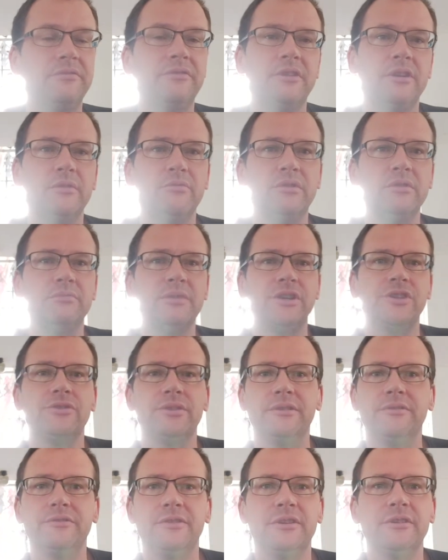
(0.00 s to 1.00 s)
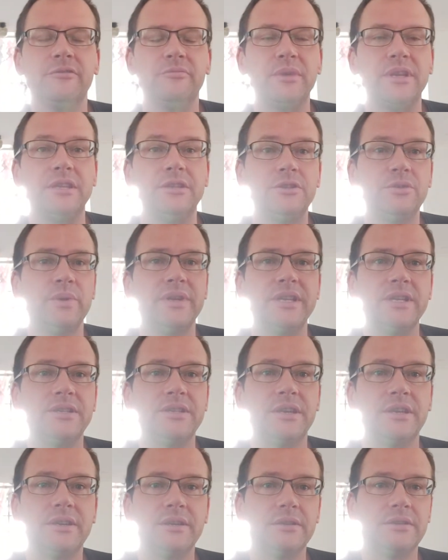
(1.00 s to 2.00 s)
variable. I'm measuring 5 minutes 20
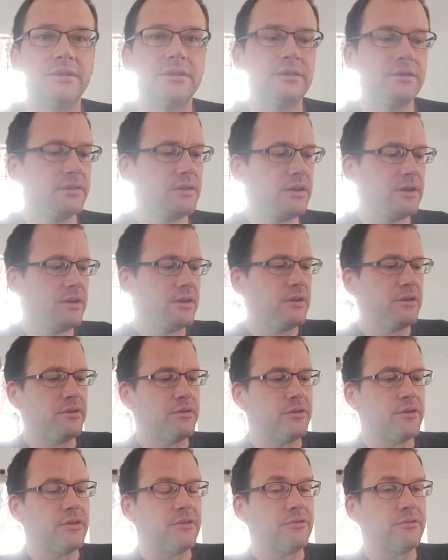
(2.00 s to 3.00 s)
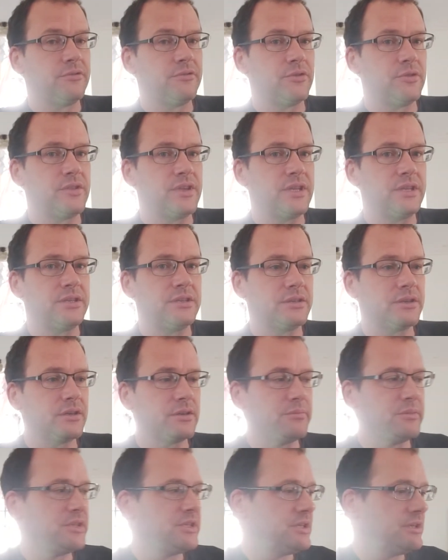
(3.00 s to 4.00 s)
seconds for this kind
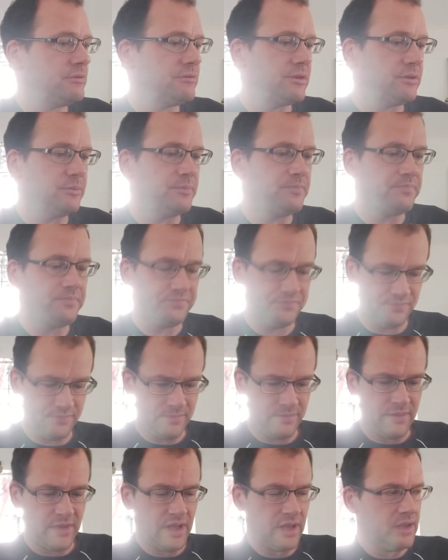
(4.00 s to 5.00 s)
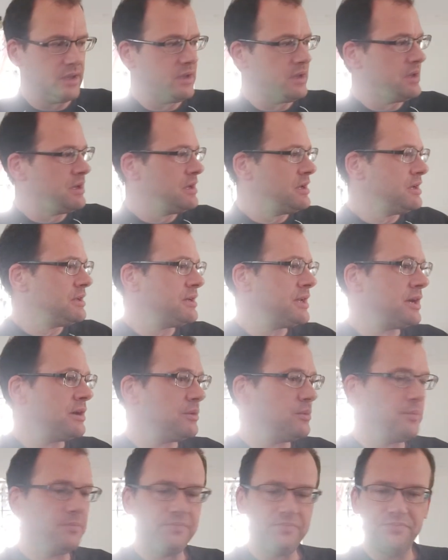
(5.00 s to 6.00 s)
of material.
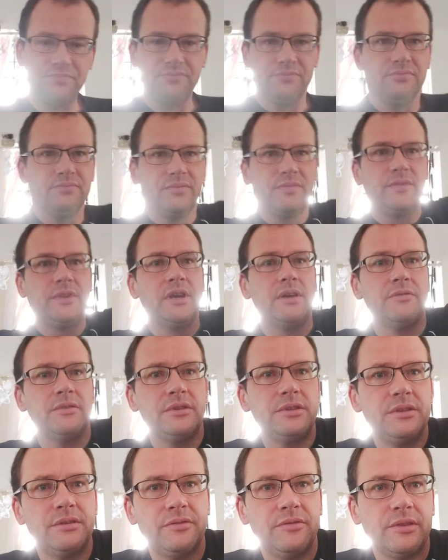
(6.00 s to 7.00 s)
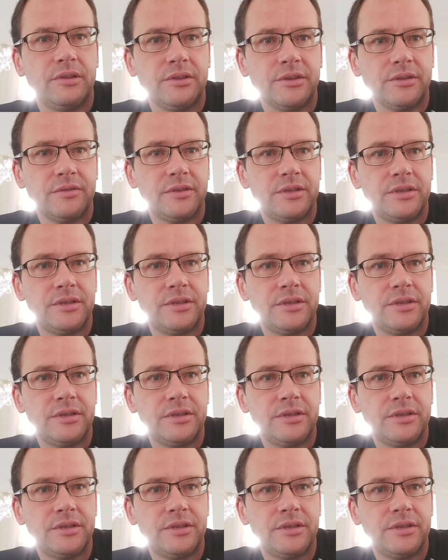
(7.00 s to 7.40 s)
Now, the others, if you look at the